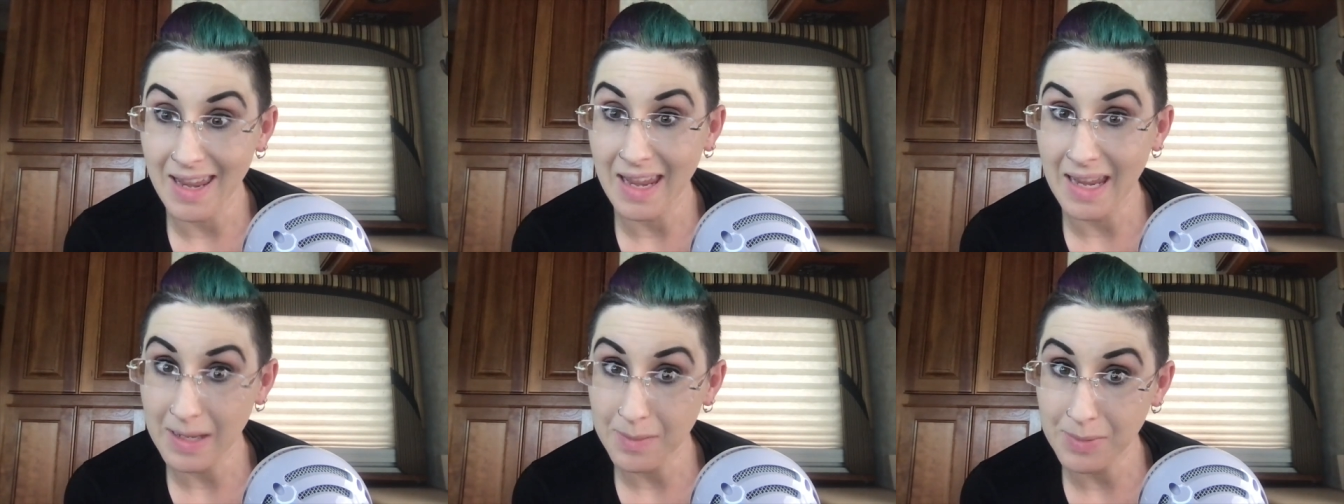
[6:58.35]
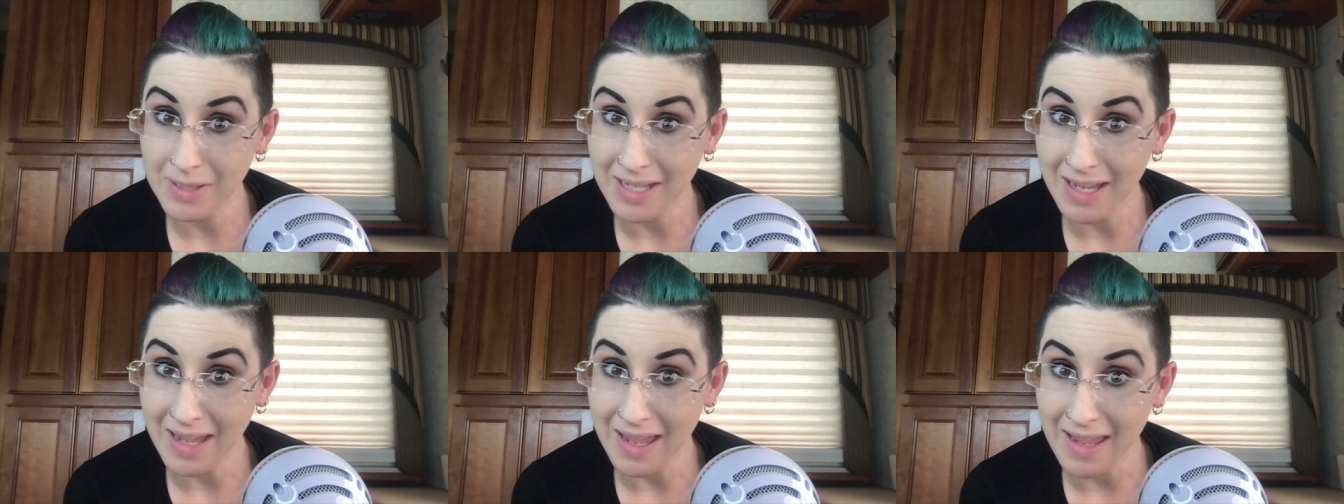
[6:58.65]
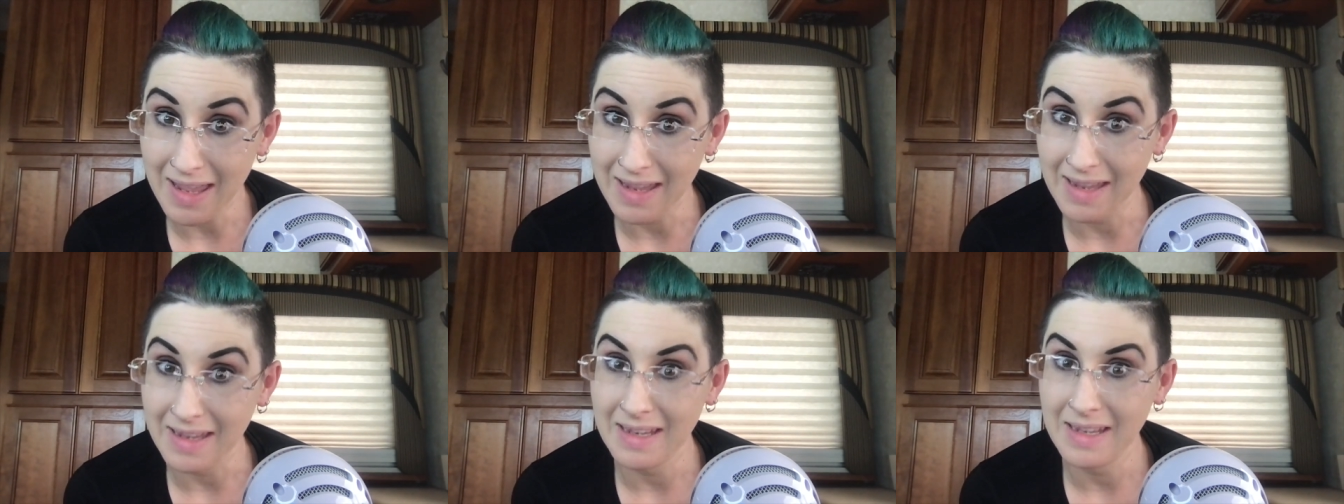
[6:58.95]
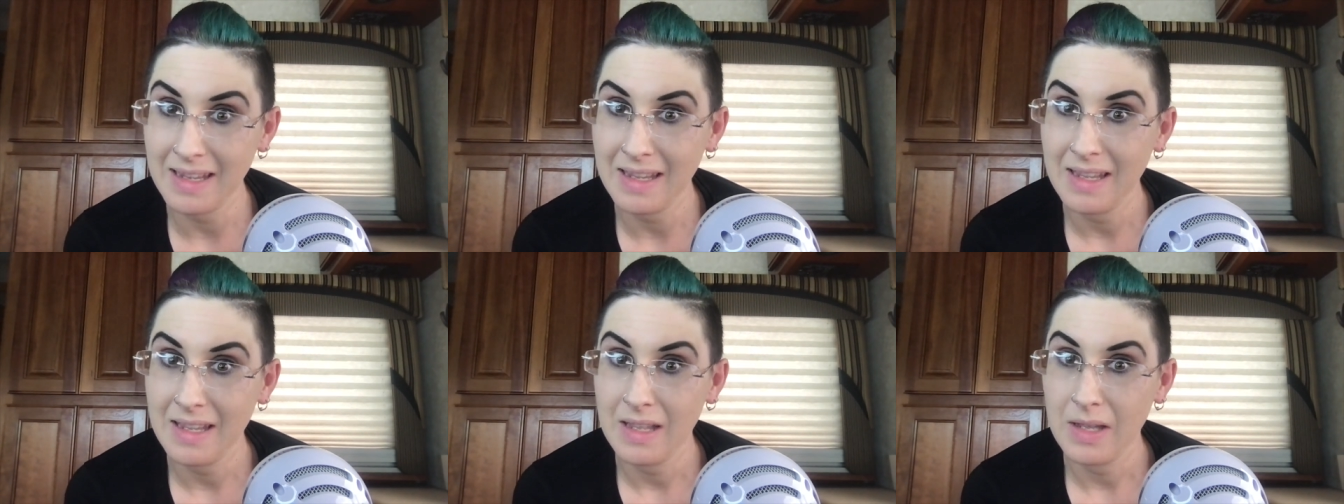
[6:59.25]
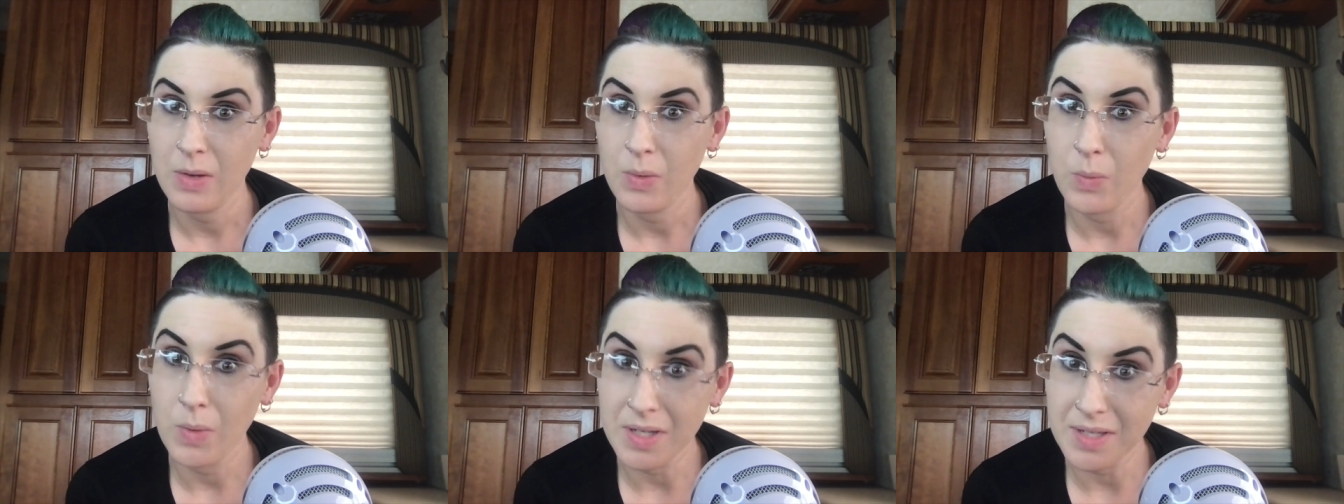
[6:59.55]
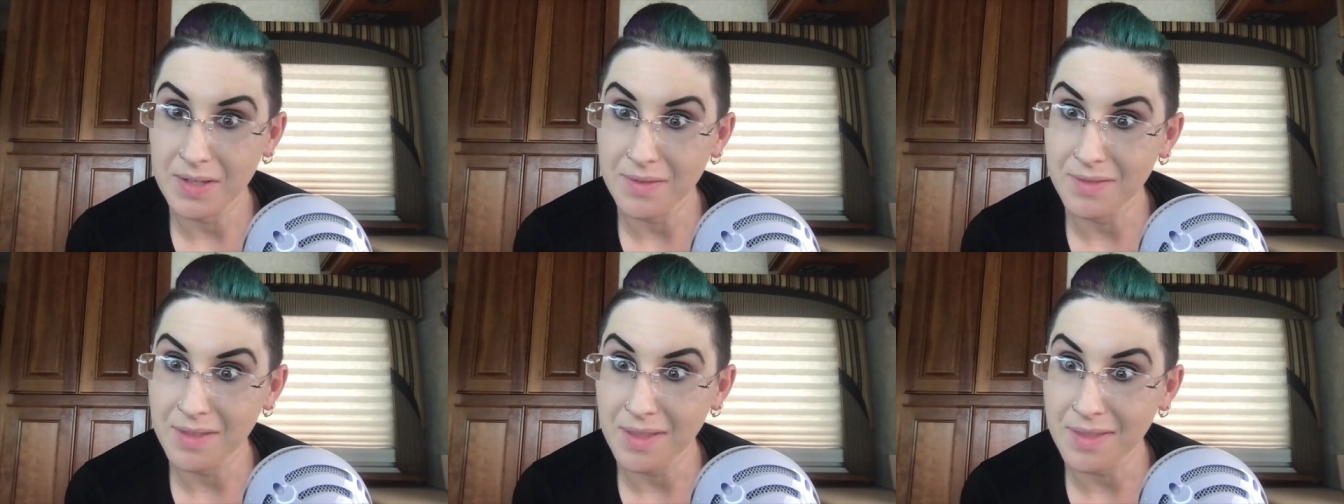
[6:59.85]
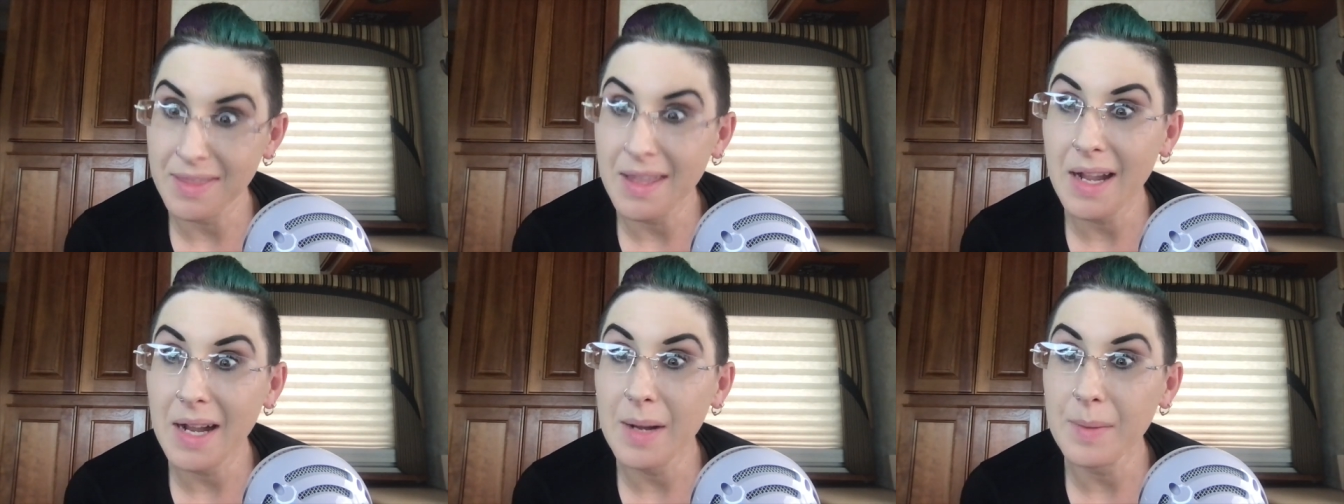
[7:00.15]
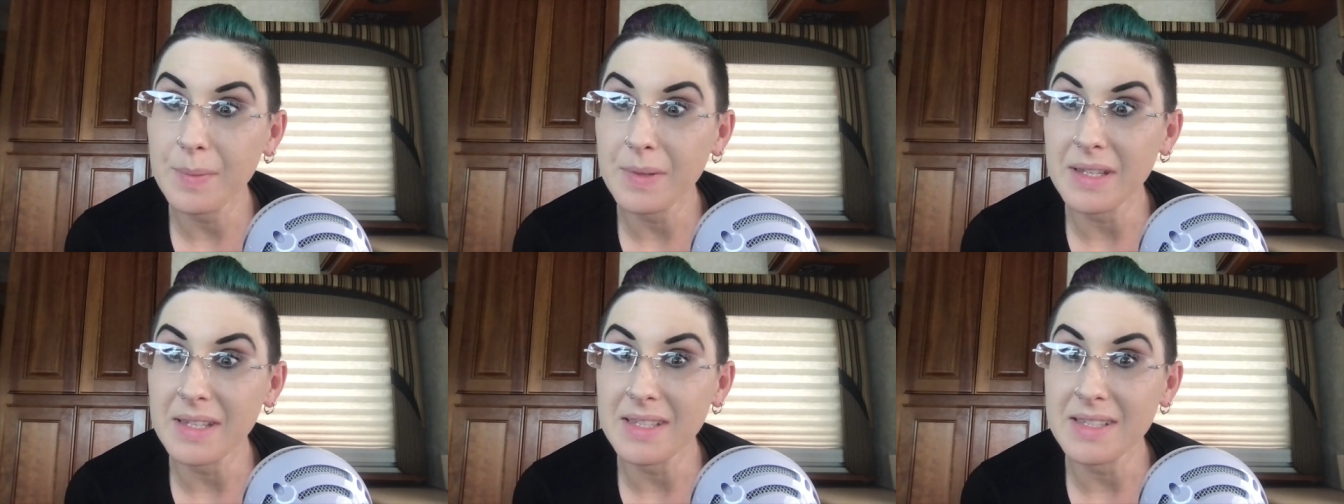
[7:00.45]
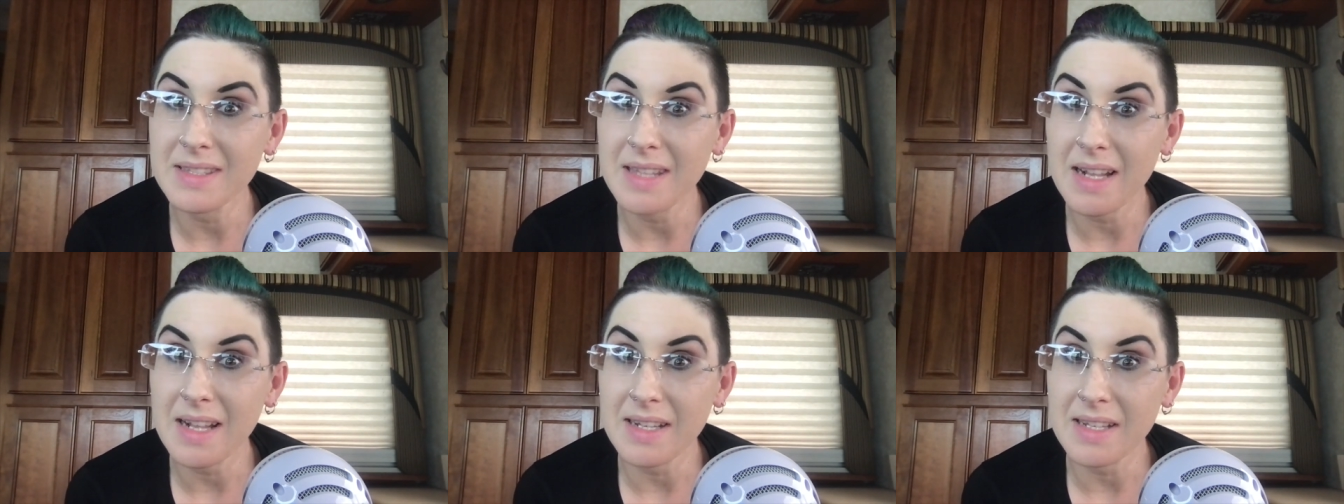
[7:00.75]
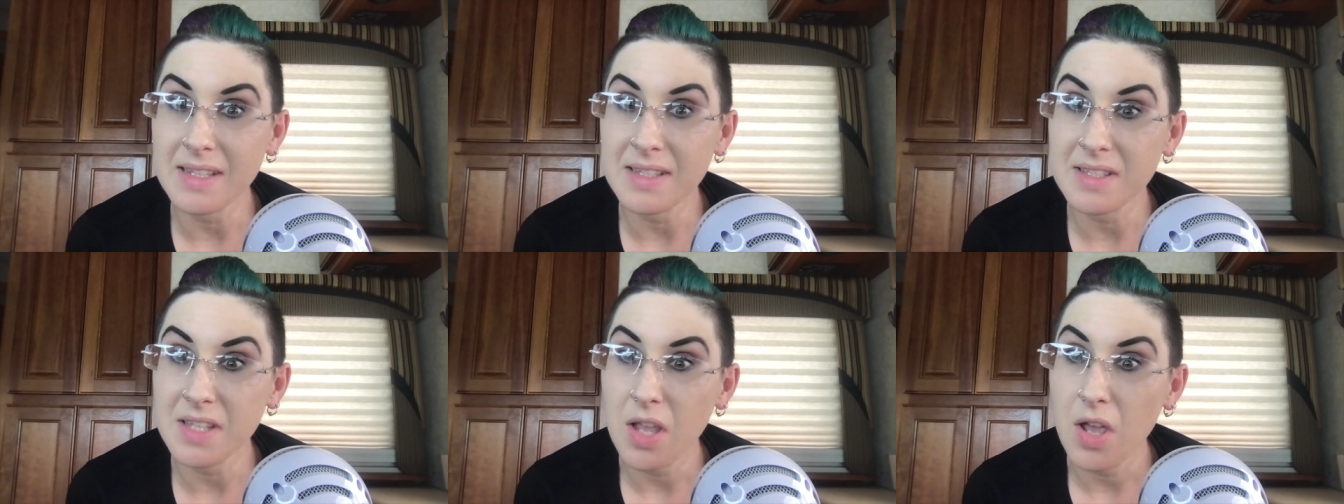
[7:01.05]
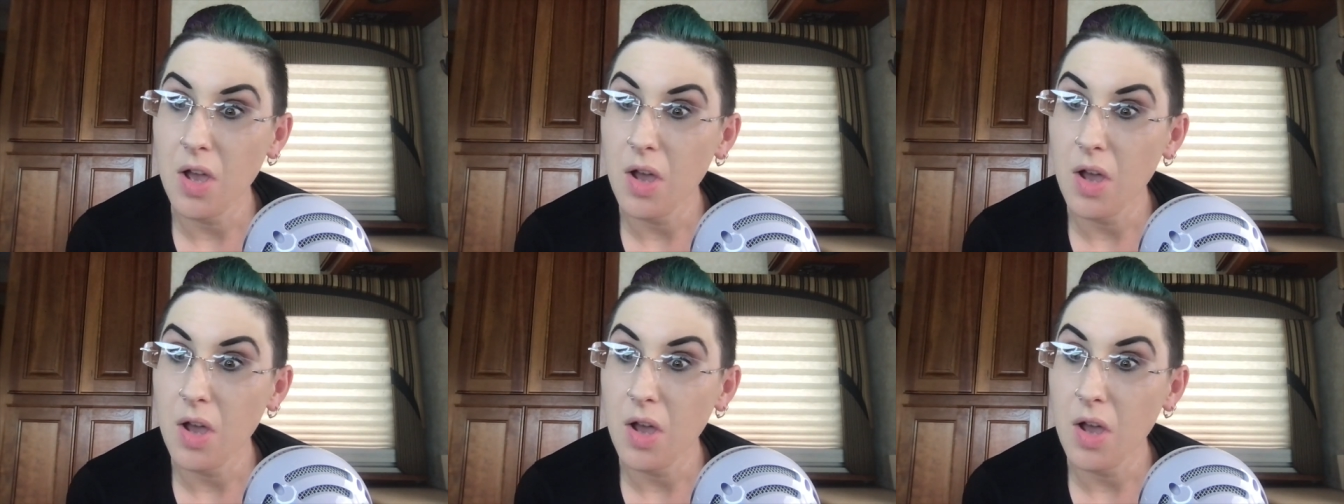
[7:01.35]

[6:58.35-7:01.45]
ABA, one of the therapies that is